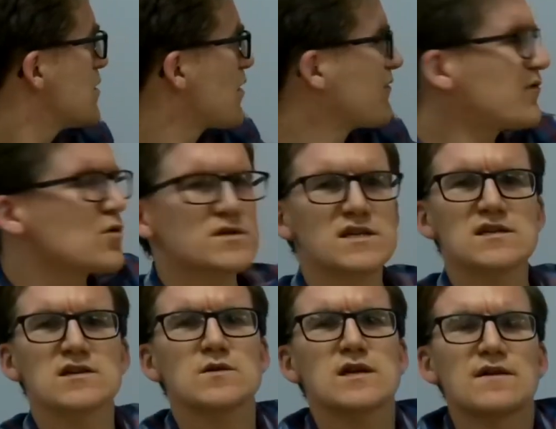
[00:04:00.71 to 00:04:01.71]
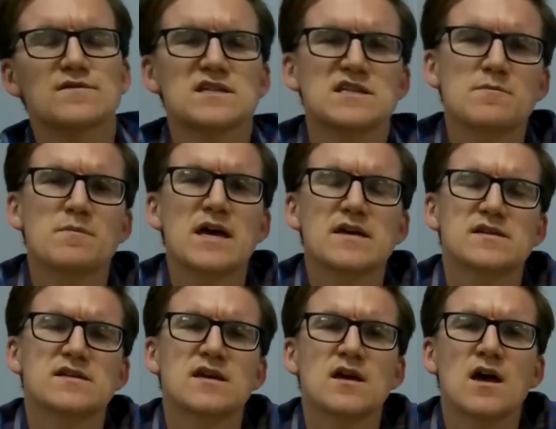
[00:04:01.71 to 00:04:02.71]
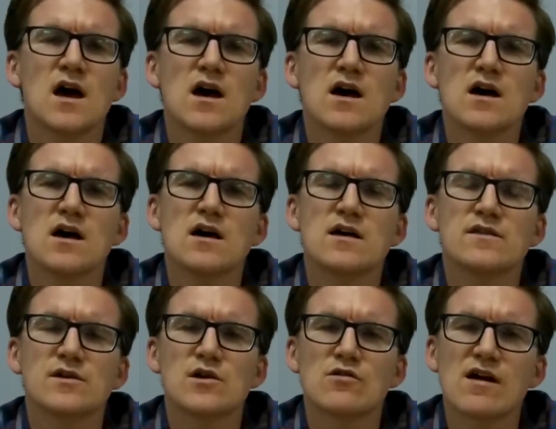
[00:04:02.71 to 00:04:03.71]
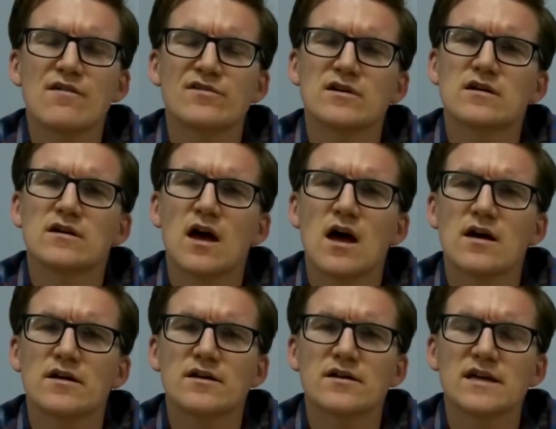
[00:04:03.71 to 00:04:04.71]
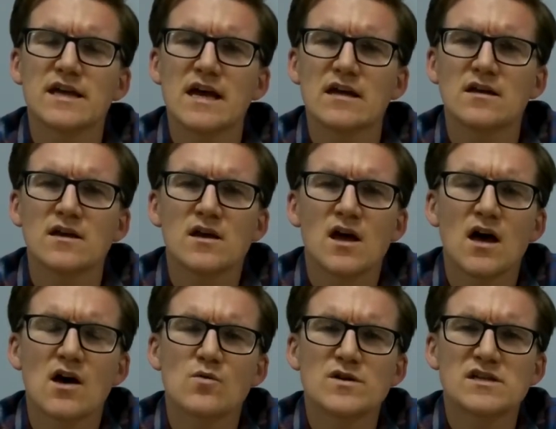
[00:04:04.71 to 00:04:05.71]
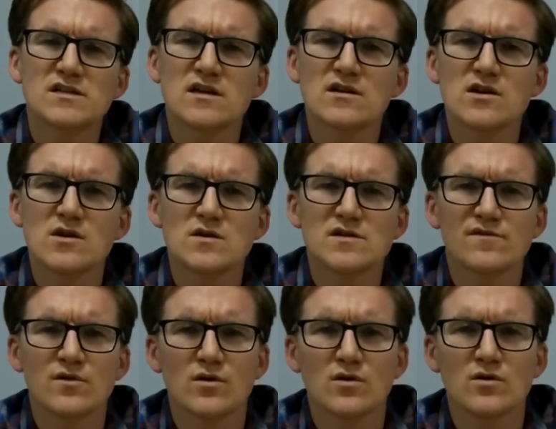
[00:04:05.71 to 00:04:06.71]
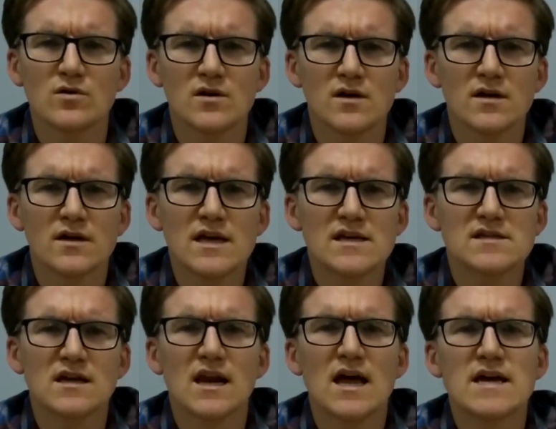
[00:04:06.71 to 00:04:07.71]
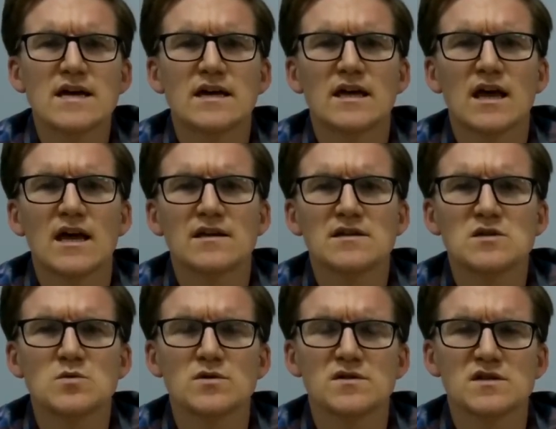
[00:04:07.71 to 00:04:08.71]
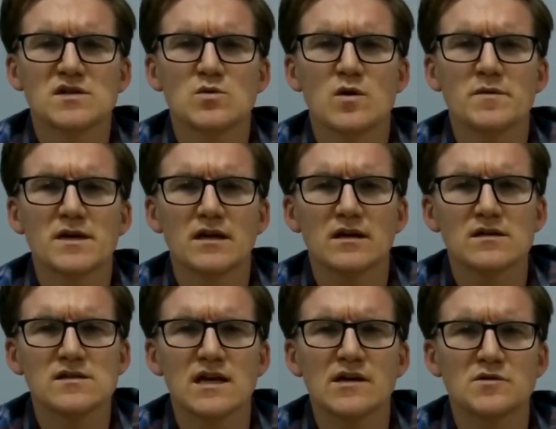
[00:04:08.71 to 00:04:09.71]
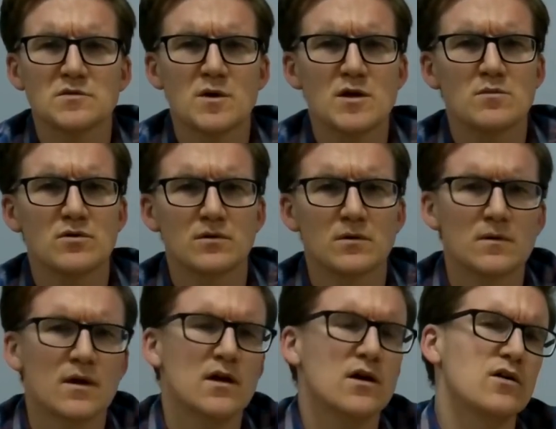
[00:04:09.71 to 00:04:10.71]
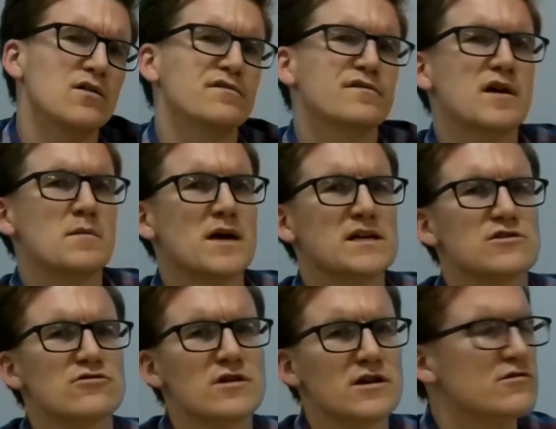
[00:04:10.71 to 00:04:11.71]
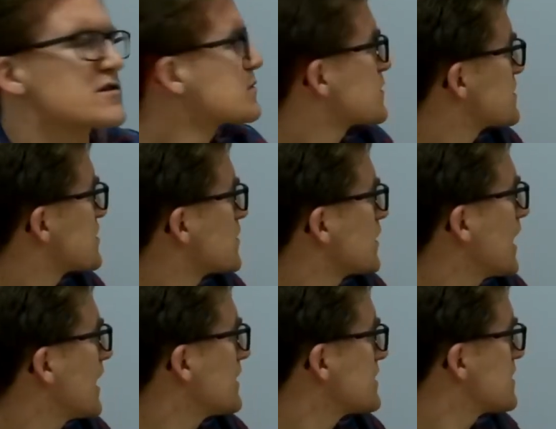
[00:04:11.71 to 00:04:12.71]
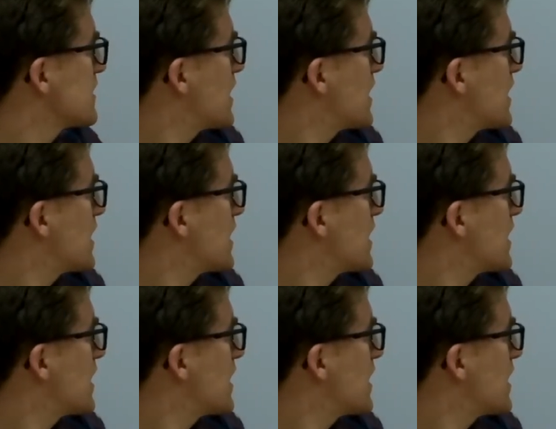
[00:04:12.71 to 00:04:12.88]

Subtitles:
But 42 gifts is the best that you're ever going to get, which is good news for geese are laying and swans are swimming salespeople of imaginary Christmas song land.